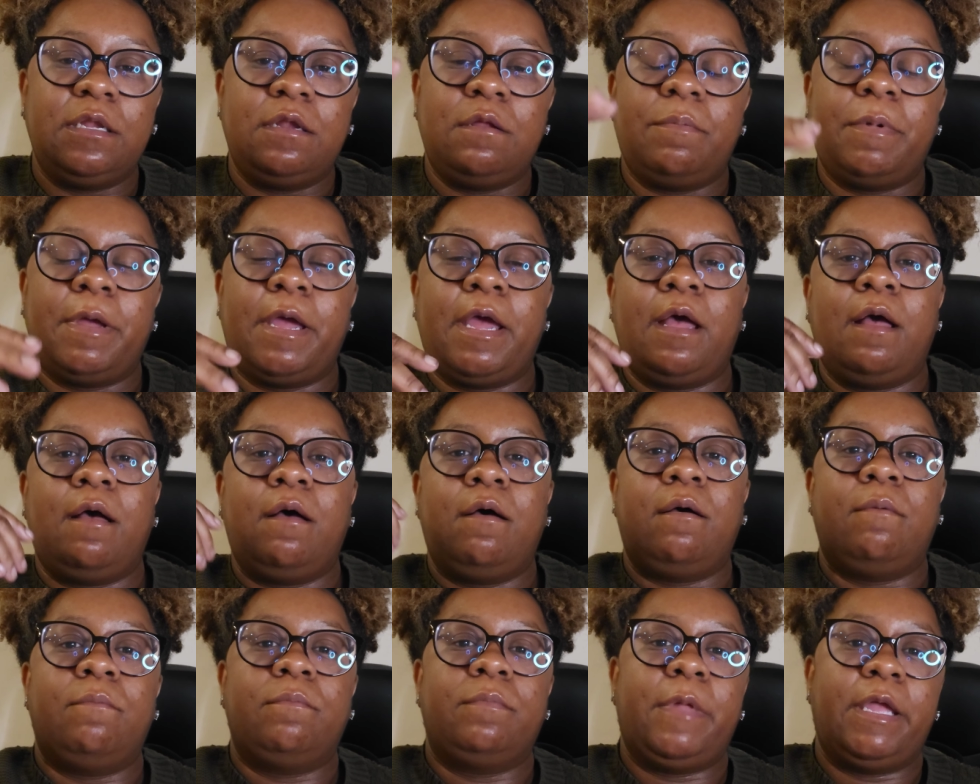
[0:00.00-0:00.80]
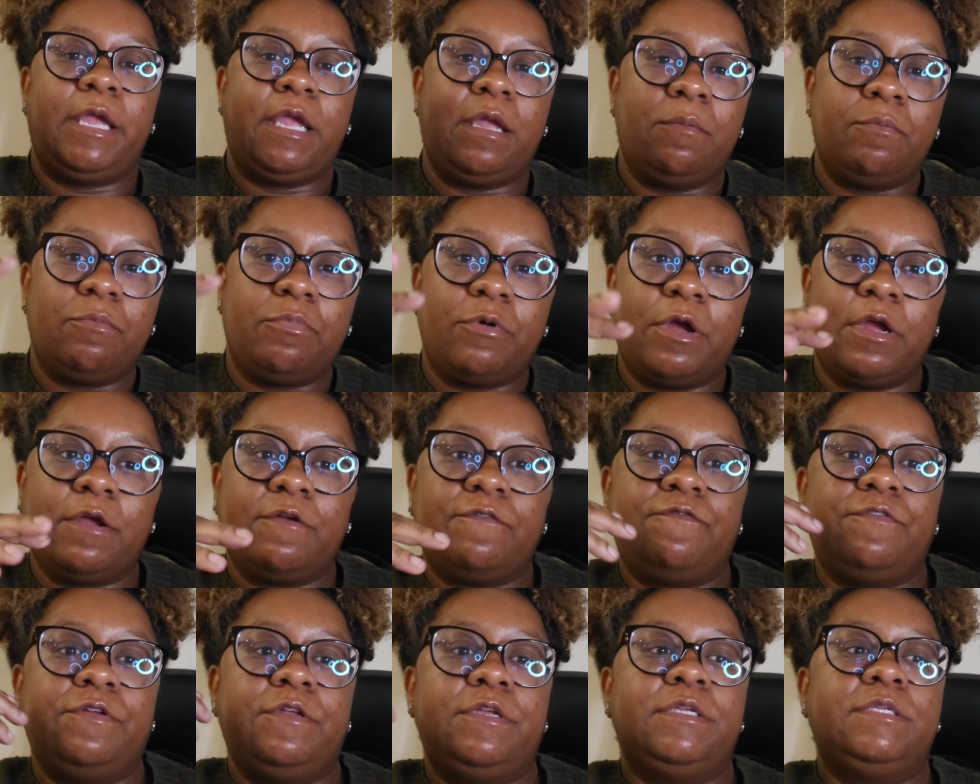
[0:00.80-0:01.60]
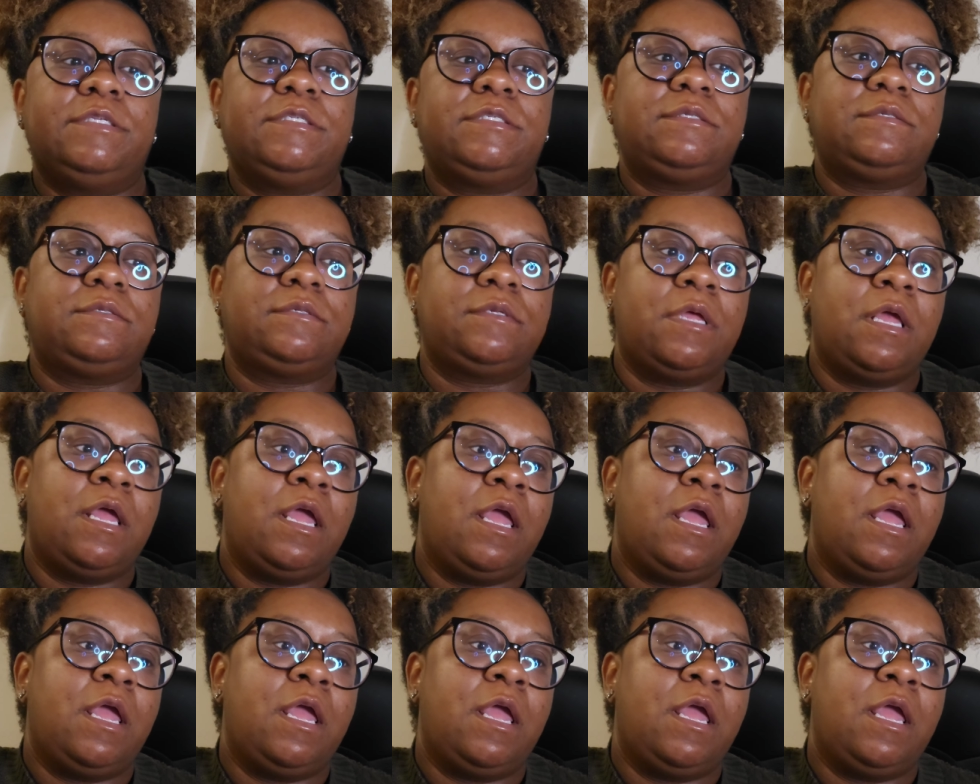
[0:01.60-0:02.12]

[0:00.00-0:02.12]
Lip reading: about making breakfast,